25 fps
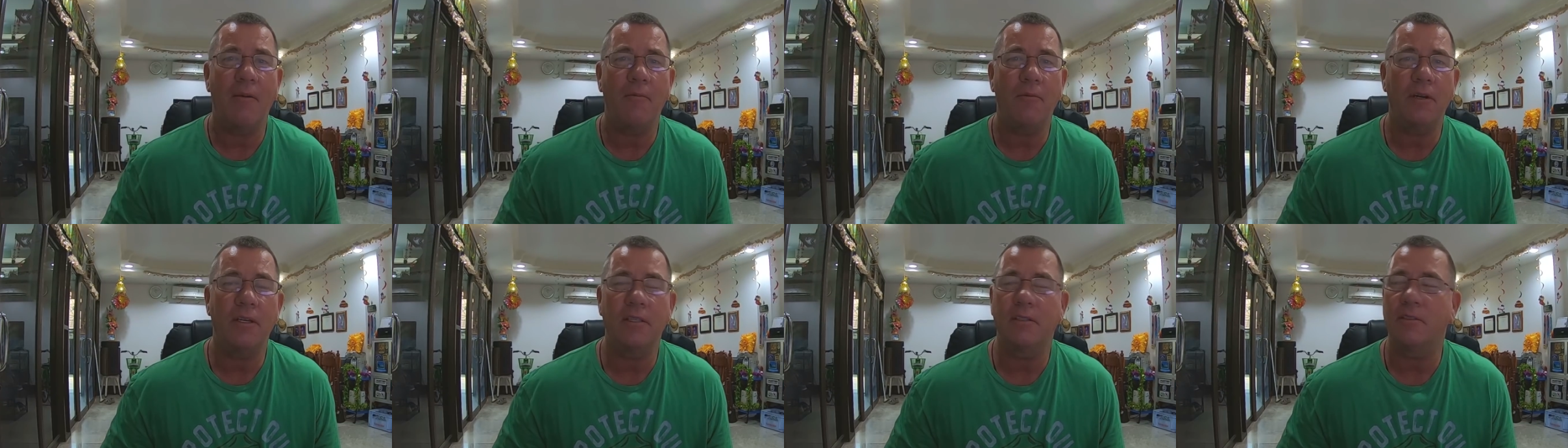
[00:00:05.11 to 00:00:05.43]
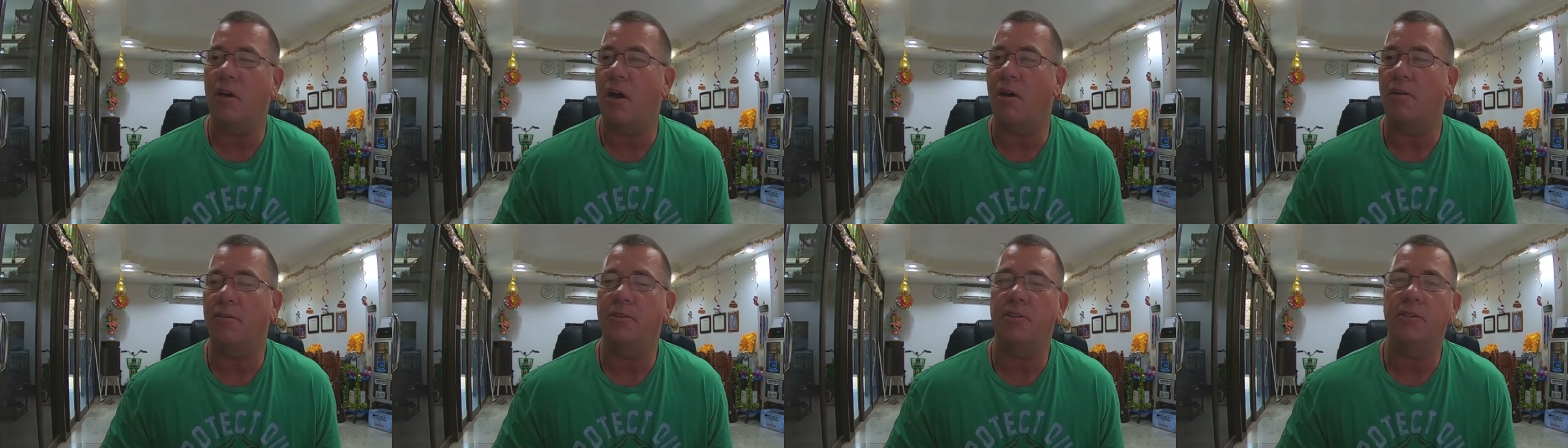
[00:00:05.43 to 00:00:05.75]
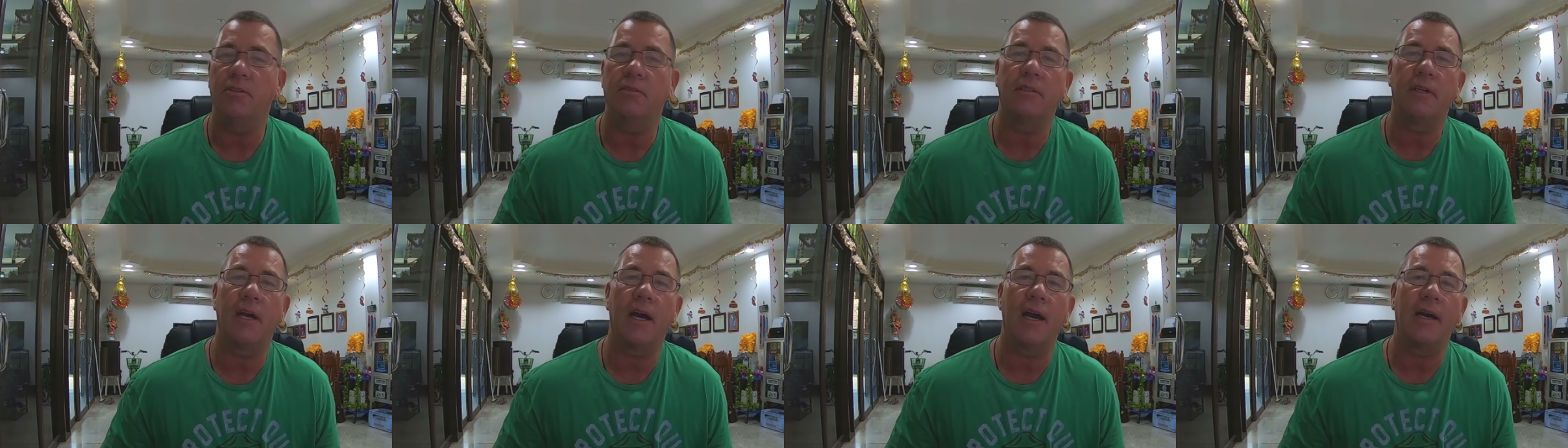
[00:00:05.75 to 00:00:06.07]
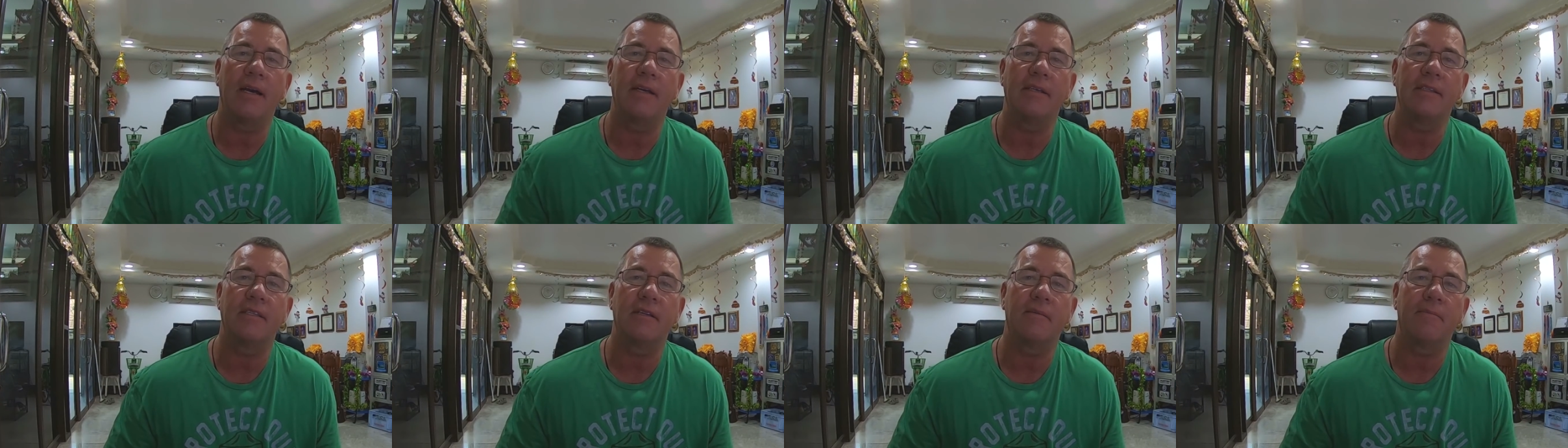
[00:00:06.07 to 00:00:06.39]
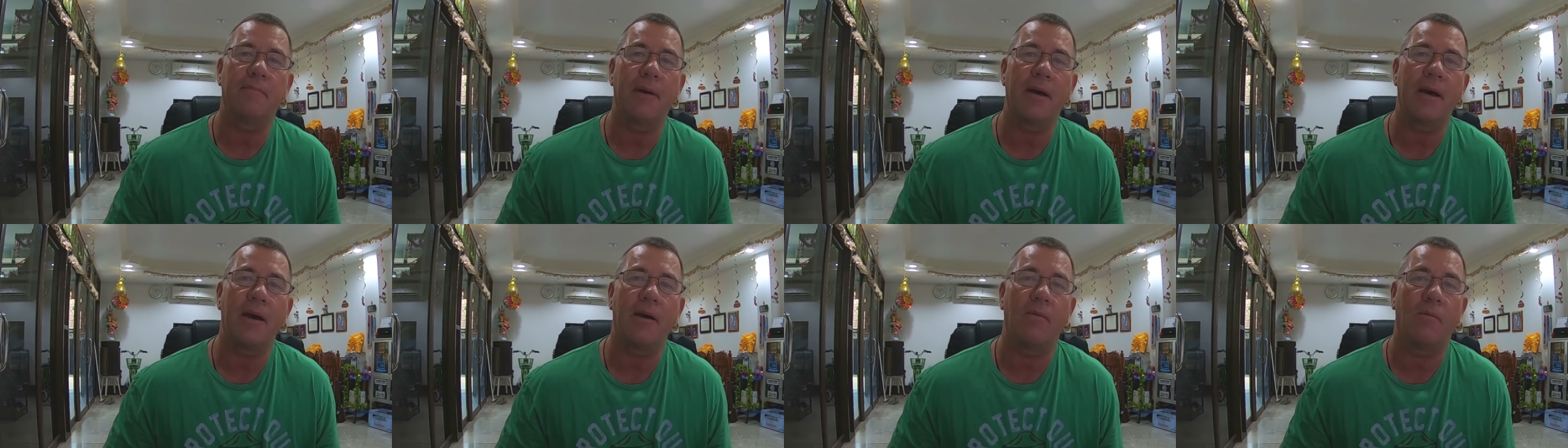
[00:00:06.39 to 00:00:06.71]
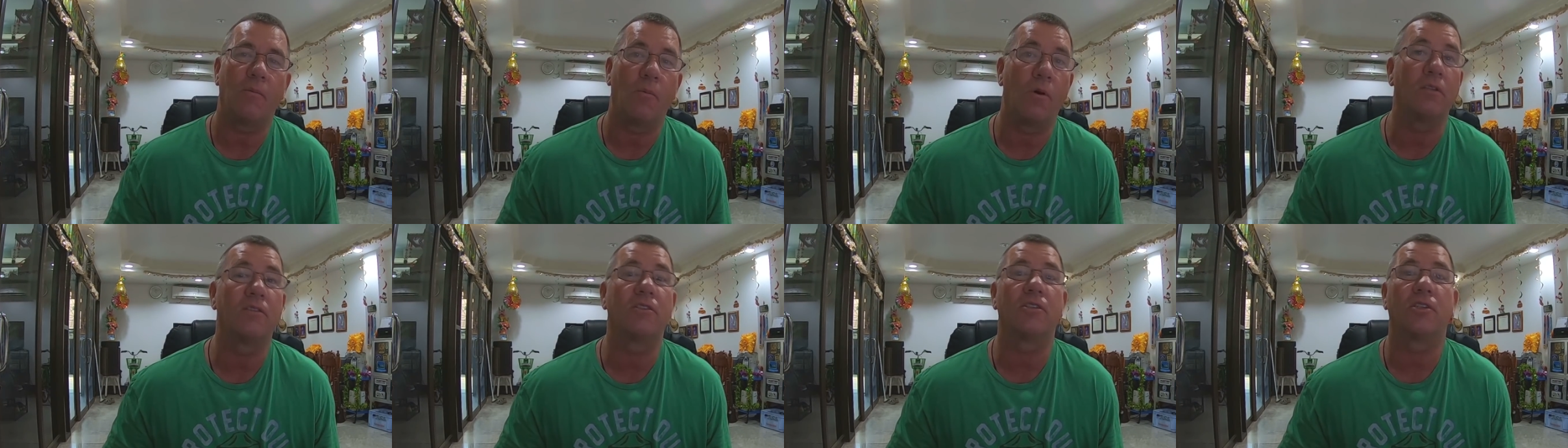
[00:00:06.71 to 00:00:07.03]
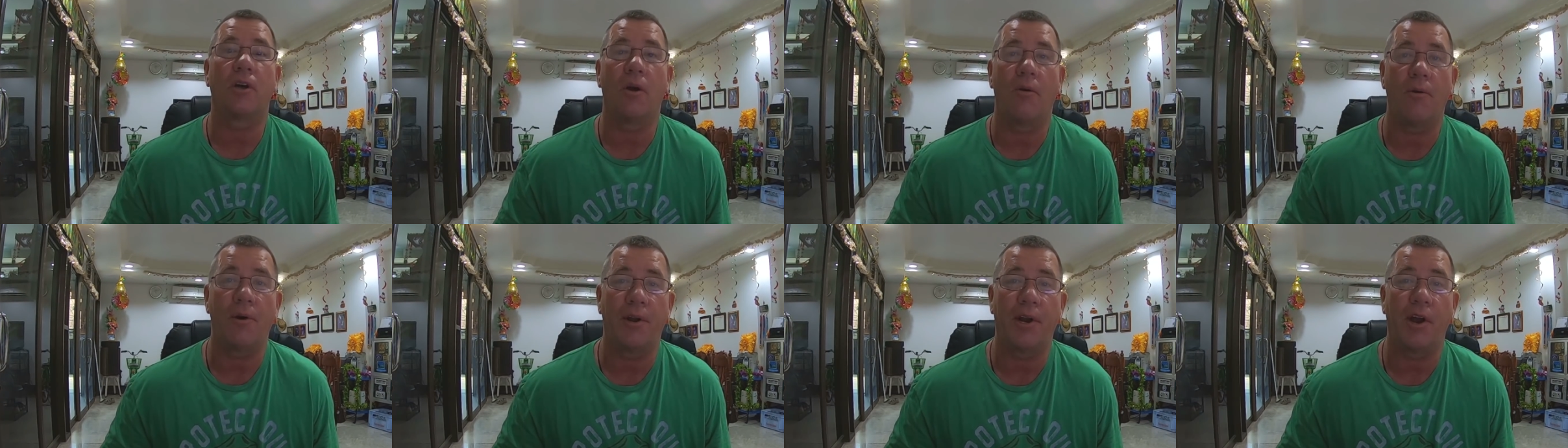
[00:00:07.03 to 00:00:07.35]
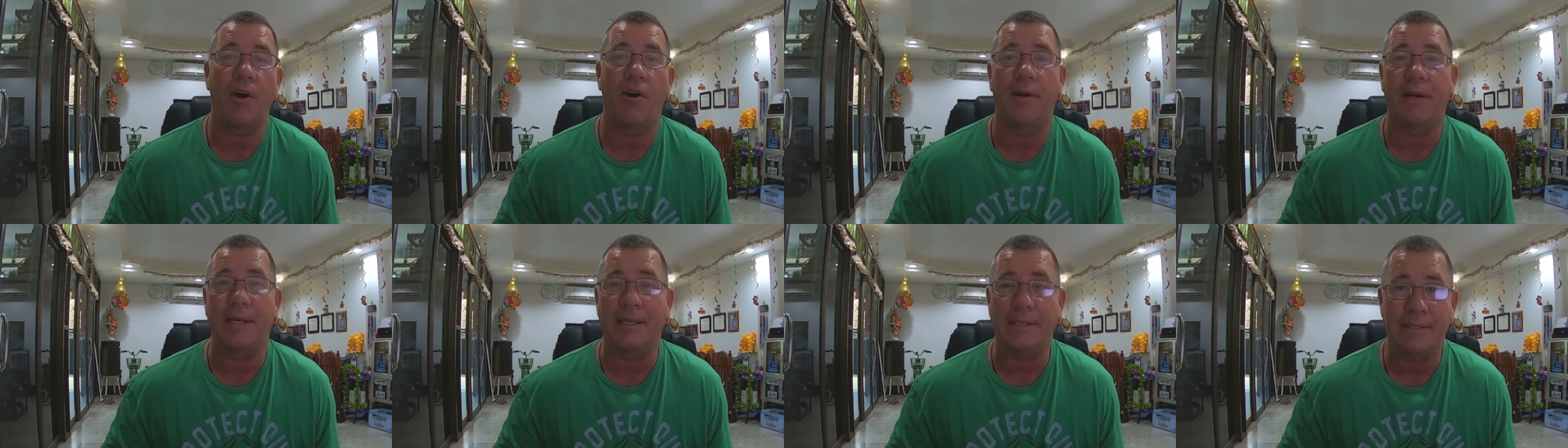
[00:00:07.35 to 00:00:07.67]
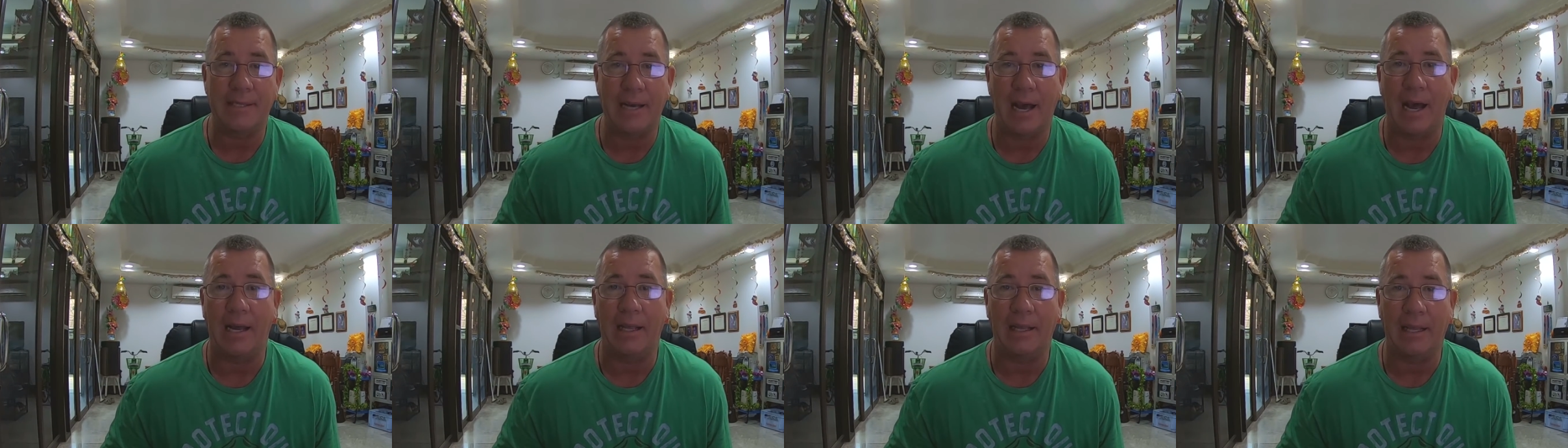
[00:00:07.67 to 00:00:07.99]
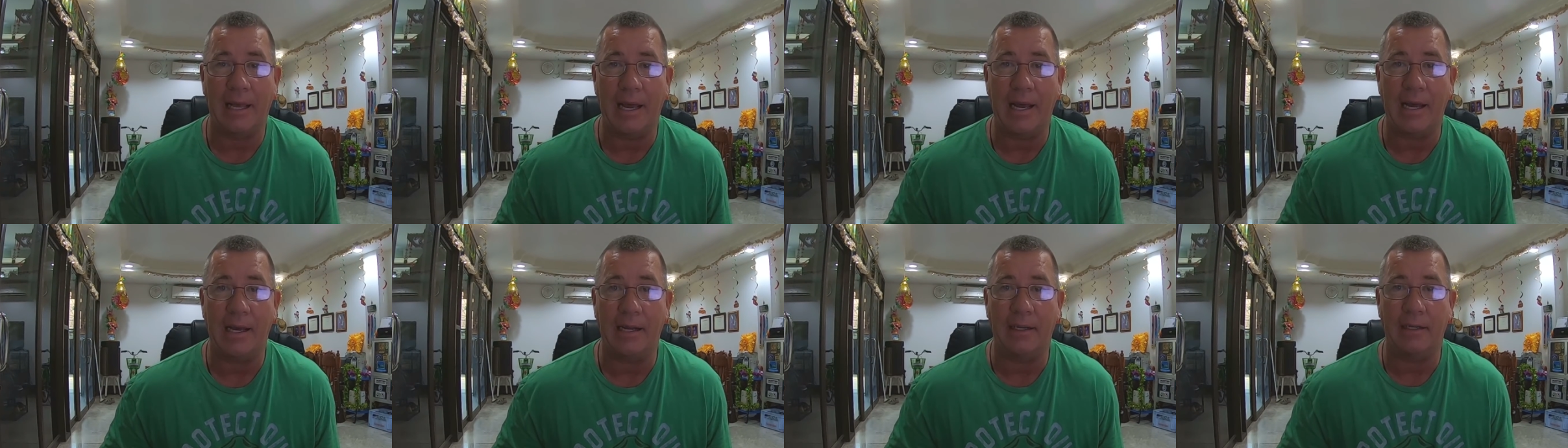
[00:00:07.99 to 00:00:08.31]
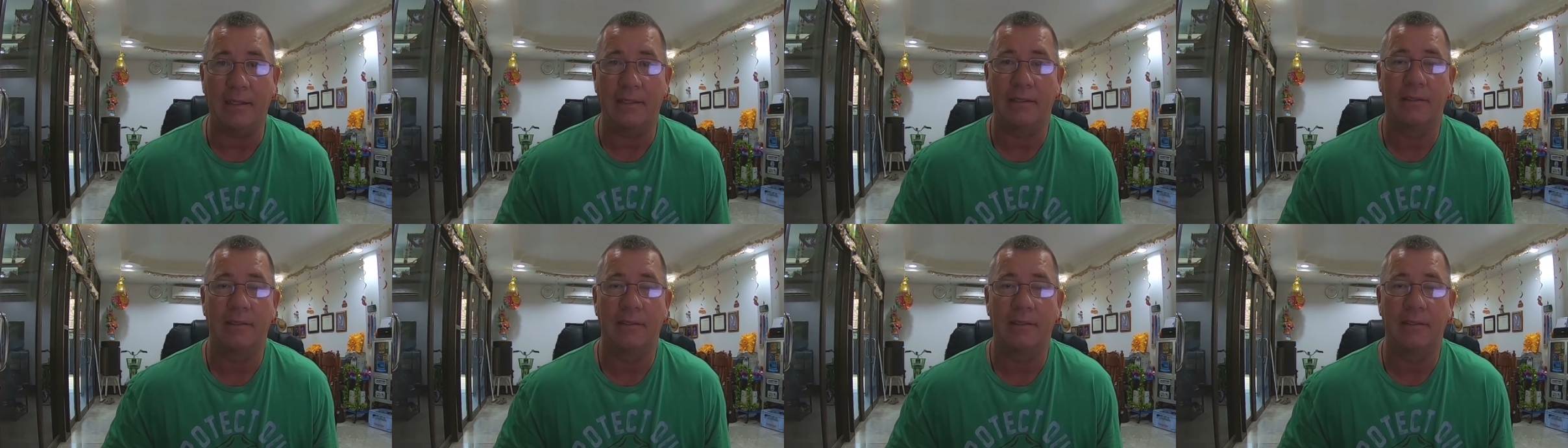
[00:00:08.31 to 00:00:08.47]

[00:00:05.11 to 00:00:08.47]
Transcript: want to talk to you guys about what's going on in Thailand.